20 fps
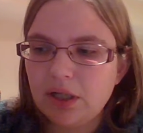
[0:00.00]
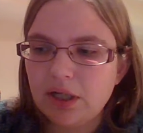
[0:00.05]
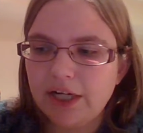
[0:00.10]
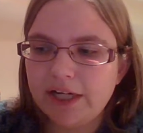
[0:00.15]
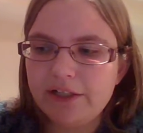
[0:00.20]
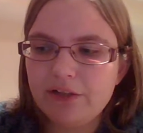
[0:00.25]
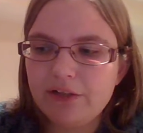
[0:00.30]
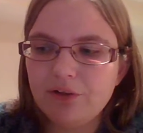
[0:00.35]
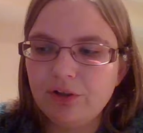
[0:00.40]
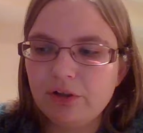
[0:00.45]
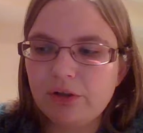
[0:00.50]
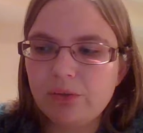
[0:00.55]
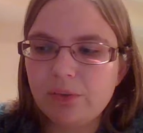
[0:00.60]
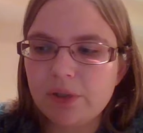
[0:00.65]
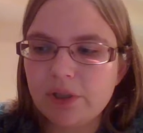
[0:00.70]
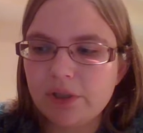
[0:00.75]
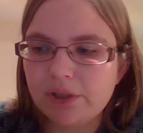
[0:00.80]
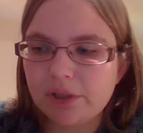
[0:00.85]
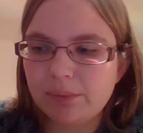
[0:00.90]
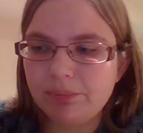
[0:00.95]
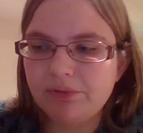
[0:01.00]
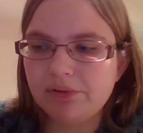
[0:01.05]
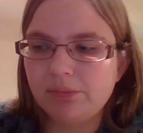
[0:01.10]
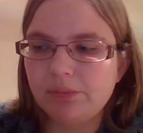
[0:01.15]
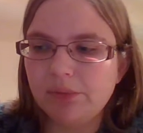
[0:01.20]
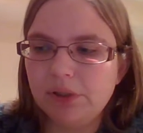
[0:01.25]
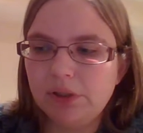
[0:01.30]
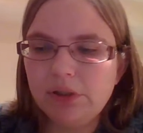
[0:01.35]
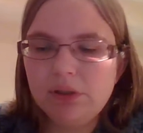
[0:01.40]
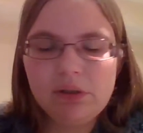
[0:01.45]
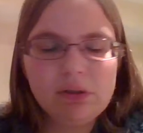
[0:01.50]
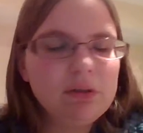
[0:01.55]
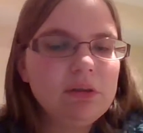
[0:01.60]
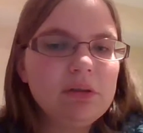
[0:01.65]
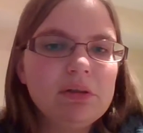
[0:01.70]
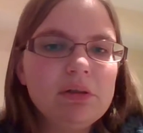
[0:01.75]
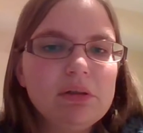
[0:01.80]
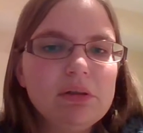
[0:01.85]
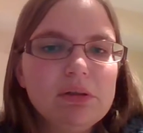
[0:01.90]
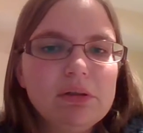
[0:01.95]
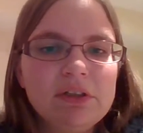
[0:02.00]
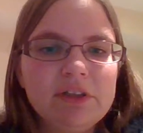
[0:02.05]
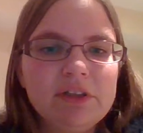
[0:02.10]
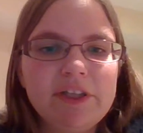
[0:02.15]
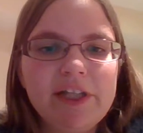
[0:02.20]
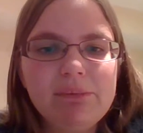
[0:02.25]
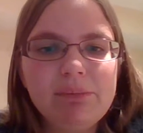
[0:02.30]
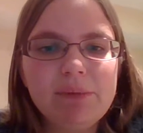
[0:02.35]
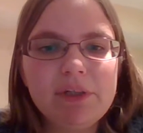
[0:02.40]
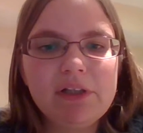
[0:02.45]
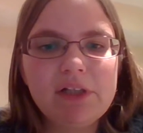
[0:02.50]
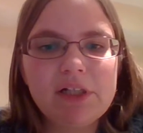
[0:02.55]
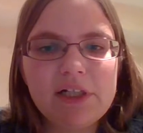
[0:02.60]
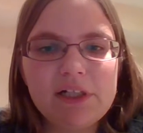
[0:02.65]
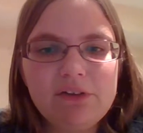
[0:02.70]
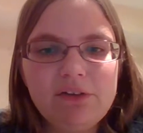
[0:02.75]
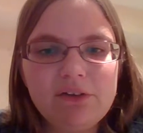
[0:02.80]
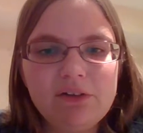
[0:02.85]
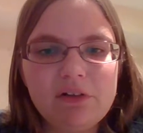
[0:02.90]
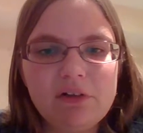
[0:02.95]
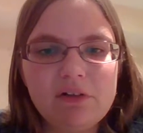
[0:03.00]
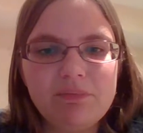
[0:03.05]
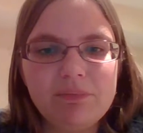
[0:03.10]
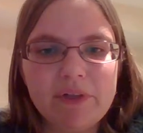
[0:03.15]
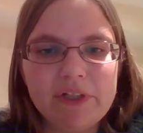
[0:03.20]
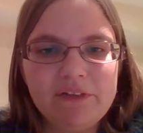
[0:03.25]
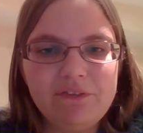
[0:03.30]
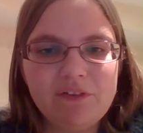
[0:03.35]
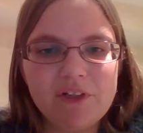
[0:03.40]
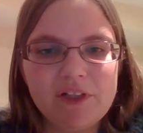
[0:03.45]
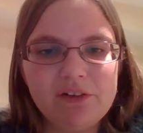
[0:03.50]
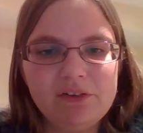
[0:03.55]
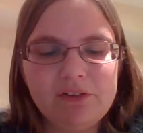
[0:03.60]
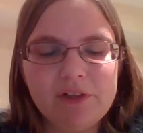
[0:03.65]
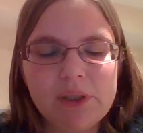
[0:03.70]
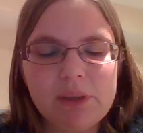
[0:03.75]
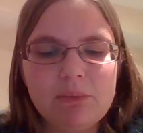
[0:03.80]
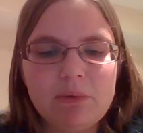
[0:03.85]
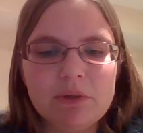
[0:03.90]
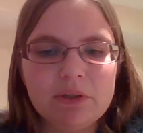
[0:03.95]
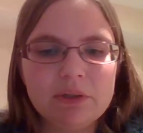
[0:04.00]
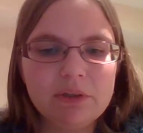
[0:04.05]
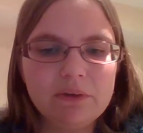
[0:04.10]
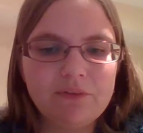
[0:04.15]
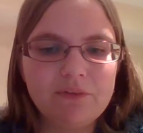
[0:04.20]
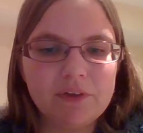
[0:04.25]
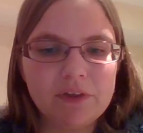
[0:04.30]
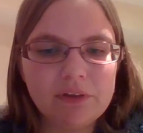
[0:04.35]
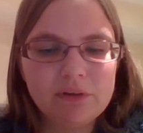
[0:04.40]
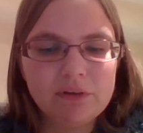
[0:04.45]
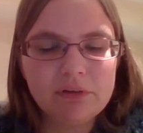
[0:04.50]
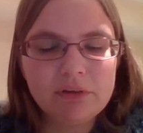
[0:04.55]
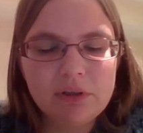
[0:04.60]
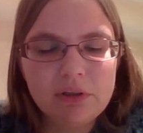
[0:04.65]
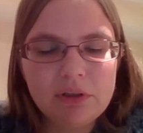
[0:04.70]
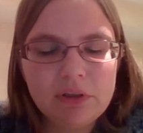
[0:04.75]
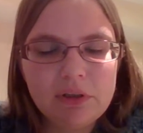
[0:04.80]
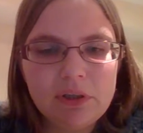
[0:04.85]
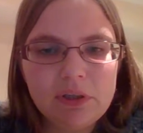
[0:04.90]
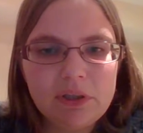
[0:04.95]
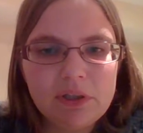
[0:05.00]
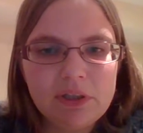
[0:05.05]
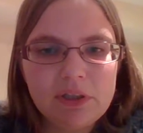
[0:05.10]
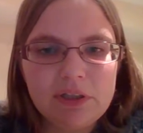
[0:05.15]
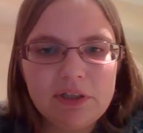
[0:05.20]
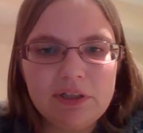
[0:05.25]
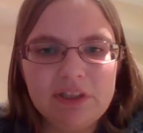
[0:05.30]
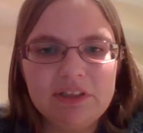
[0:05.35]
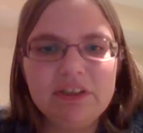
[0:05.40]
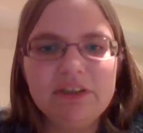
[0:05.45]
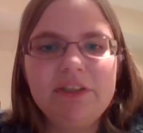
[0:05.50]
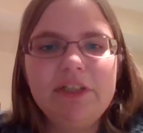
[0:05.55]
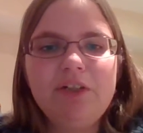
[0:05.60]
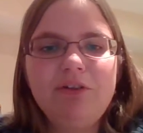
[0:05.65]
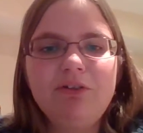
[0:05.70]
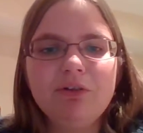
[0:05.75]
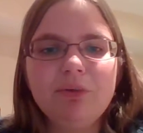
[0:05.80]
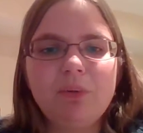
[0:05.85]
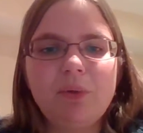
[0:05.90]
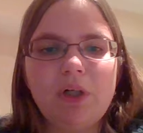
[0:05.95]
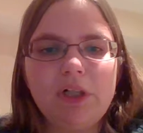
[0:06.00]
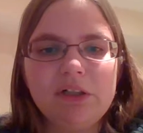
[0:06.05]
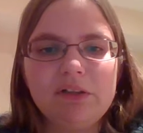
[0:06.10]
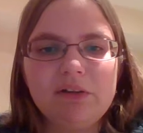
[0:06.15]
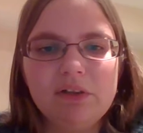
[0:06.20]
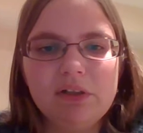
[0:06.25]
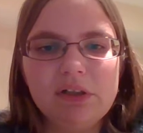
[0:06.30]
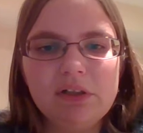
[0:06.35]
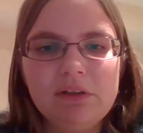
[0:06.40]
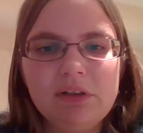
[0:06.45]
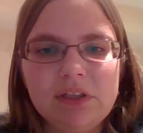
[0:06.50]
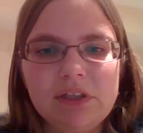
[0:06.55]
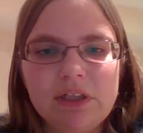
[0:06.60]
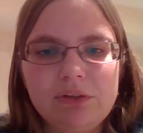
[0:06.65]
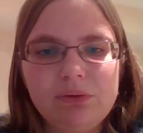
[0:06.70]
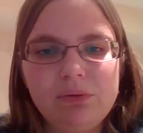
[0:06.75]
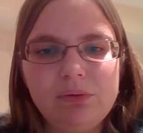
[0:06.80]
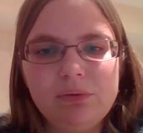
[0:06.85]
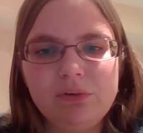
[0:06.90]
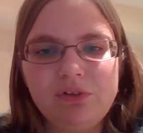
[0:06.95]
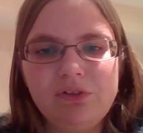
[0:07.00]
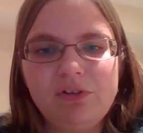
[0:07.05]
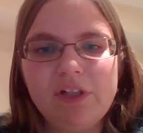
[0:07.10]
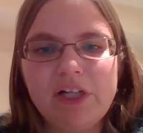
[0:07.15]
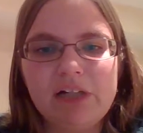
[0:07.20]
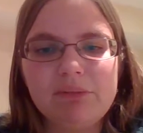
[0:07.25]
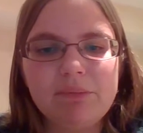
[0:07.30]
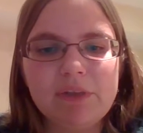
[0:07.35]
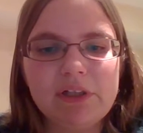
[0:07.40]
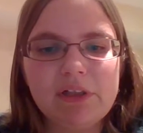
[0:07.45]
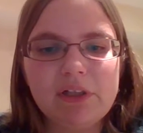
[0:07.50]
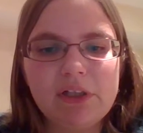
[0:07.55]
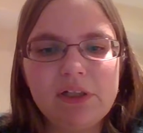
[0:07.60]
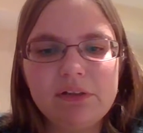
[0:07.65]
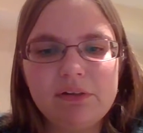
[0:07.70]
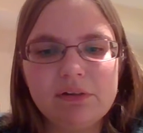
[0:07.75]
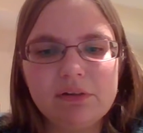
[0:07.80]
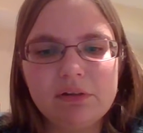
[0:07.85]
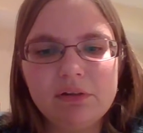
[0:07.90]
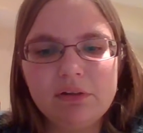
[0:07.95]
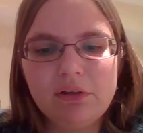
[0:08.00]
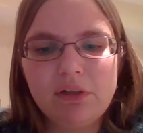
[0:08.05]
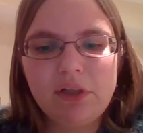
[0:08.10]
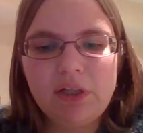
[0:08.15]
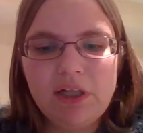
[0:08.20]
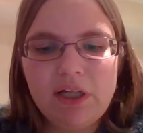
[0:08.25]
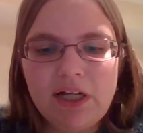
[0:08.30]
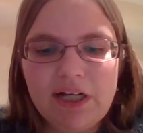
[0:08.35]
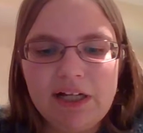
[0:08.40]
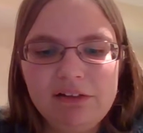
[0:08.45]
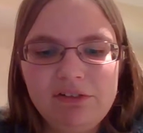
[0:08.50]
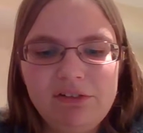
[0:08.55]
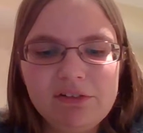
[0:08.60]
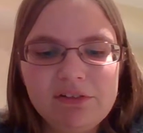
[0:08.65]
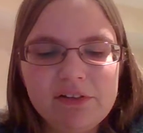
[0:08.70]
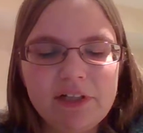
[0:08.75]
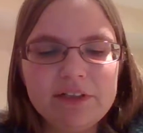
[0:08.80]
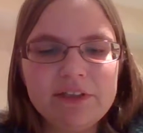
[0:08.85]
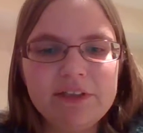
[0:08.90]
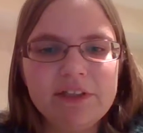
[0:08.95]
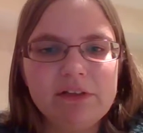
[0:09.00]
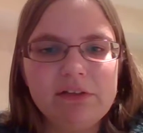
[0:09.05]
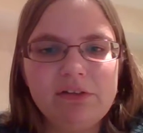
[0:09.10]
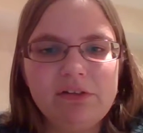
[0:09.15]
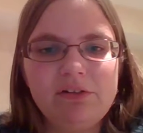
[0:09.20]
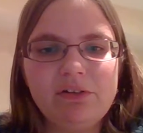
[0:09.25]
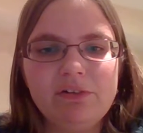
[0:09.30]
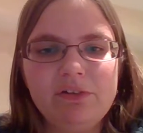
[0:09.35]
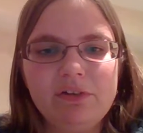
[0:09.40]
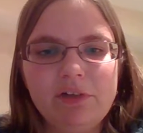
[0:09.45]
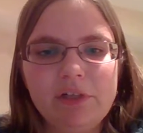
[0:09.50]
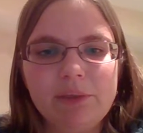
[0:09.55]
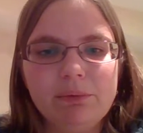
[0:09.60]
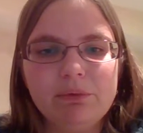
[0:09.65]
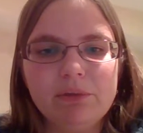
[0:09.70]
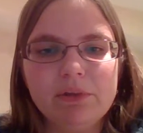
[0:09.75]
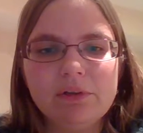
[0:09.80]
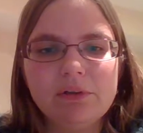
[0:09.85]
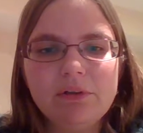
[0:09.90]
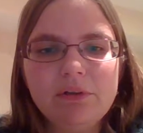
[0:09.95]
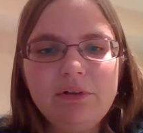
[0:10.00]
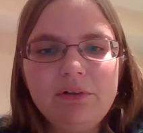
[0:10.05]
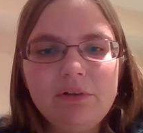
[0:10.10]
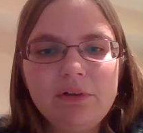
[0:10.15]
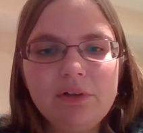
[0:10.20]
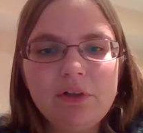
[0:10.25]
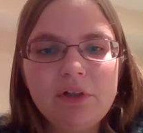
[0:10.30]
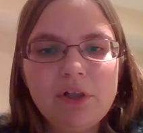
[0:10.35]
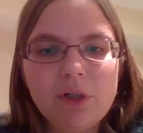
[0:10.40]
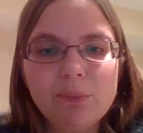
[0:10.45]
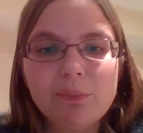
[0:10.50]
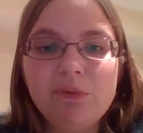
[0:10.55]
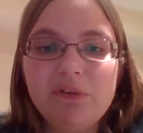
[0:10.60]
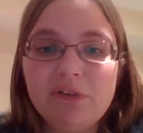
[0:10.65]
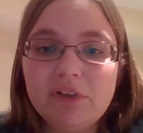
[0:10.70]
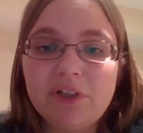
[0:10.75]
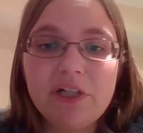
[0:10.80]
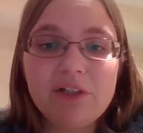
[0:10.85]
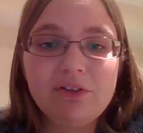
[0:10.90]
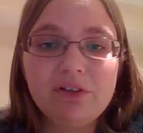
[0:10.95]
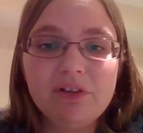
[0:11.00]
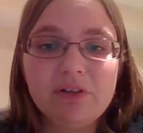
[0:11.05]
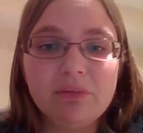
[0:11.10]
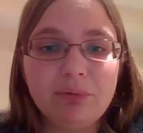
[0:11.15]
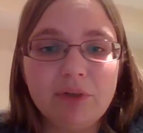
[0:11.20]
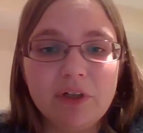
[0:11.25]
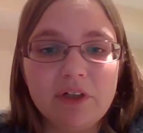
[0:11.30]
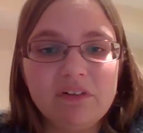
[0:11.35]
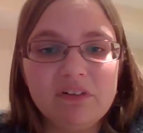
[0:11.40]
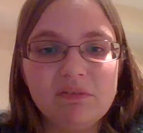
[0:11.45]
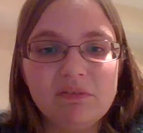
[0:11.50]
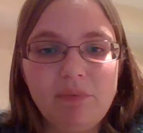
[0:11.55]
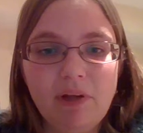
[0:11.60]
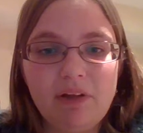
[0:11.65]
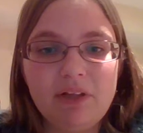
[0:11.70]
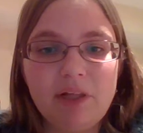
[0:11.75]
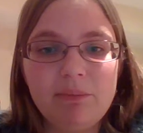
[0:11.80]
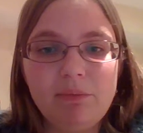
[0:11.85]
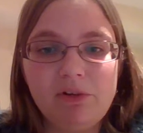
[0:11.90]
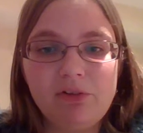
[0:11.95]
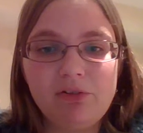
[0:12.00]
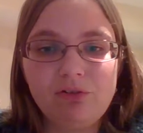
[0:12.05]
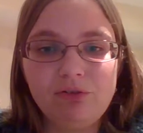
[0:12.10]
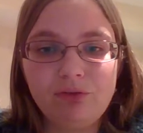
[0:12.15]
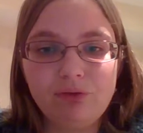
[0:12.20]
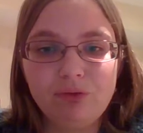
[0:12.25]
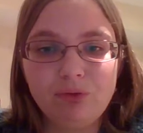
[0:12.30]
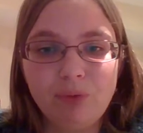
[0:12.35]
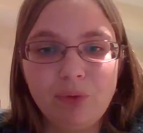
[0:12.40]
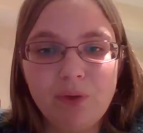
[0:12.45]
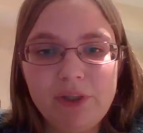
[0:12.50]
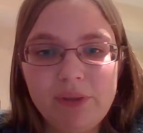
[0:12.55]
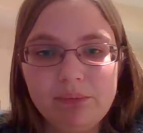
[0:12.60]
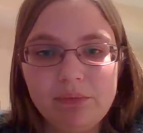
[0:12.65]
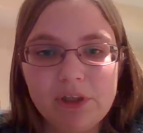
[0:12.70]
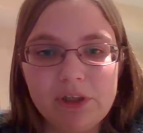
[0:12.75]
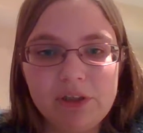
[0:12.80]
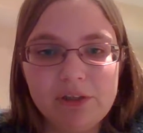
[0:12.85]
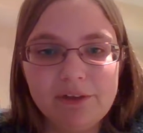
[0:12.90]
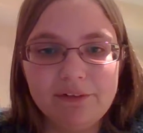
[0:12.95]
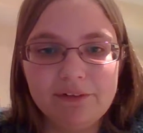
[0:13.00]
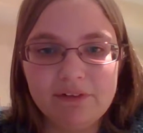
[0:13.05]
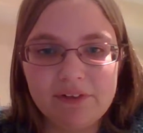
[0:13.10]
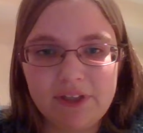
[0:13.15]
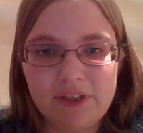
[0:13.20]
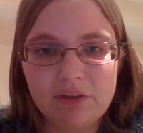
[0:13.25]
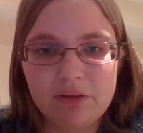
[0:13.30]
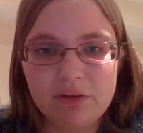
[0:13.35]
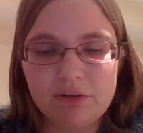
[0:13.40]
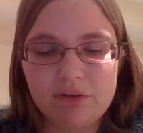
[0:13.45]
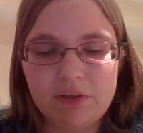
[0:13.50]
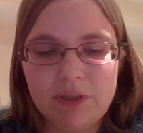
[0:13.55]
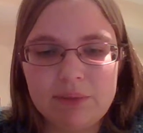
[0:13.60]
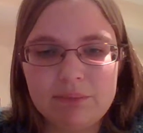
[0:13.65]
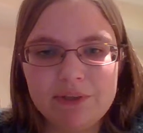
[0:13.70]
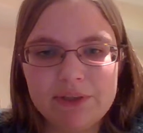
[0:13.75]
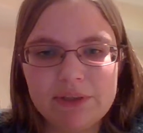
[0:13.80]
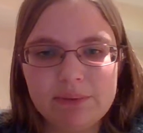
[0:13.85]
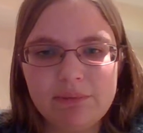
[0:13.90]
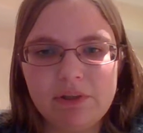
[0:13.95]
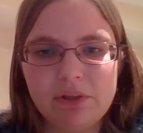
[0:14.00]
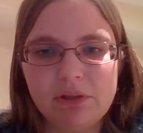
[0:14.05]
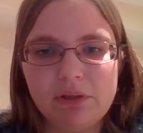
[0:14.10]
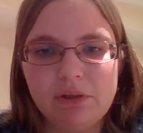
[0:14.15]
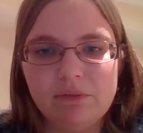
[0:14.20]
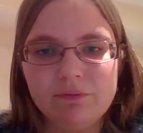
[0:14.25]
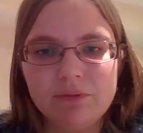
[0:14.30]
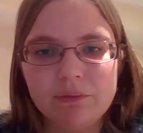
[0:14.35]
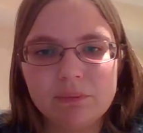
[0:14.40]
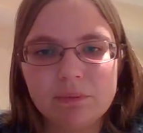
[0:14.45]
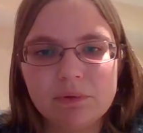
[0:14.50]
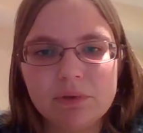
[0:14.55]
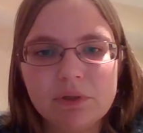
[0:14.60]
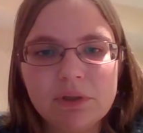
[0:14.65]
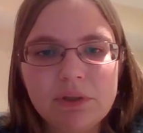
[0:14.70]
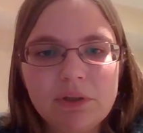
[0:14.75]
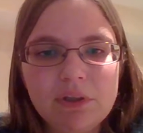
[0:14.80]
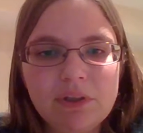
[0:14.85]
I had a girl walk up to me, take my glasses off my face, stick them on her face, and the teacher walks in, and I told her she had my glasses, and she sat there insisting they were hers, which is actually impressive because I'm extremely nearsighted, so that must have been uncomfortable.